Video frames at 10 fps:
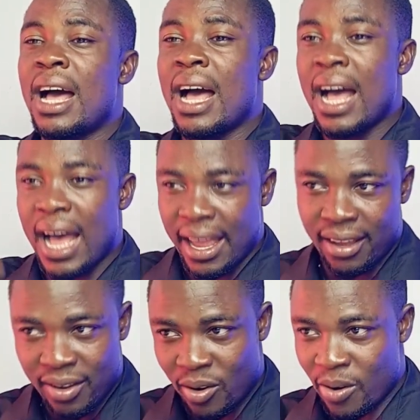high.
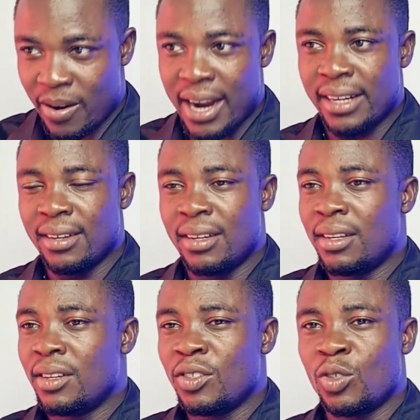All right.
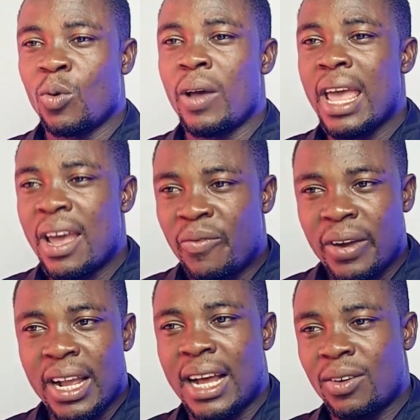So
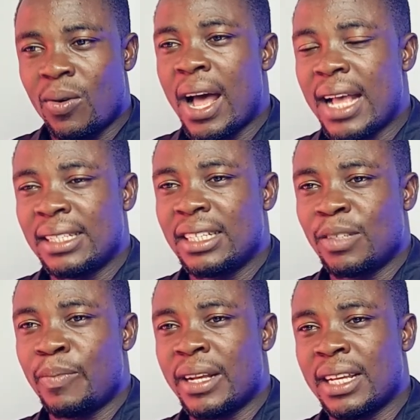every candle has this
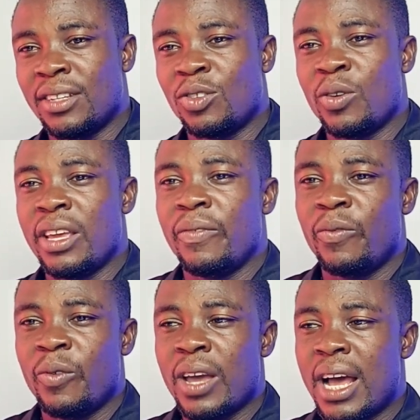pattern. So
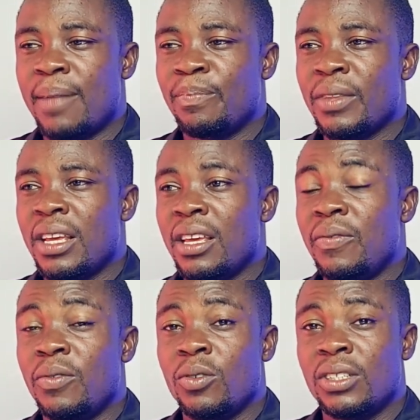if
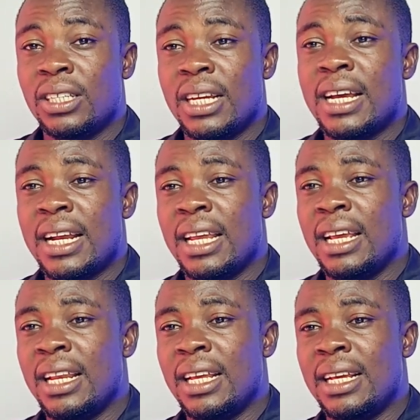you say that
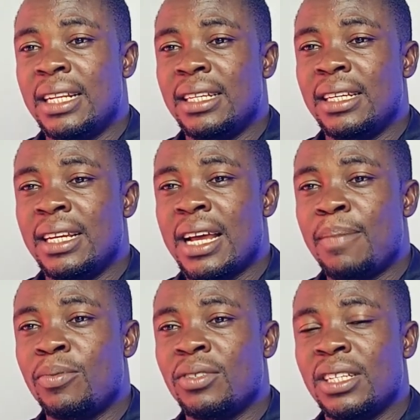it
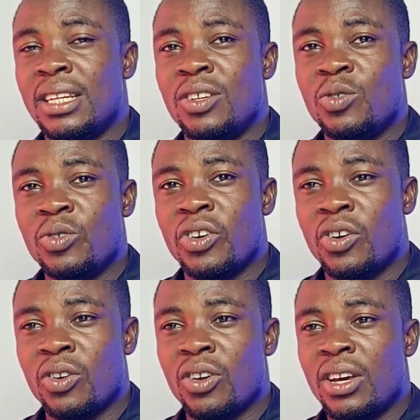happens in New
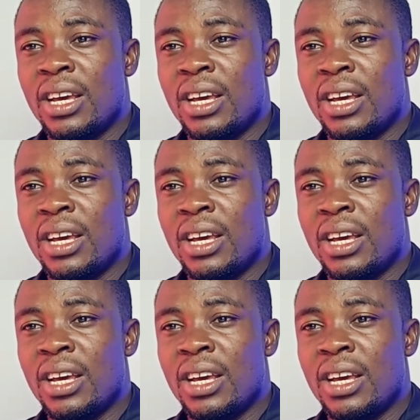York,